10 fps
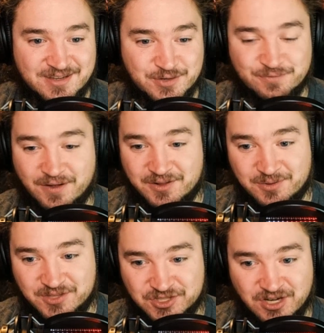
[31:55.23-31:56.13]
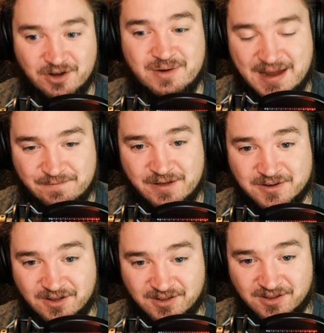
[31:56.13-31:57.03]
you can follow the show at
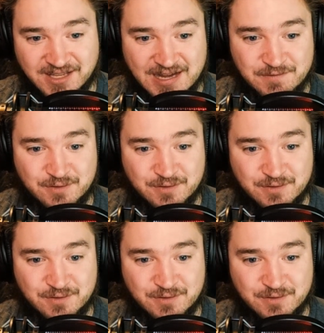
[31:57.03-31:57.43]
Falcoholic Live.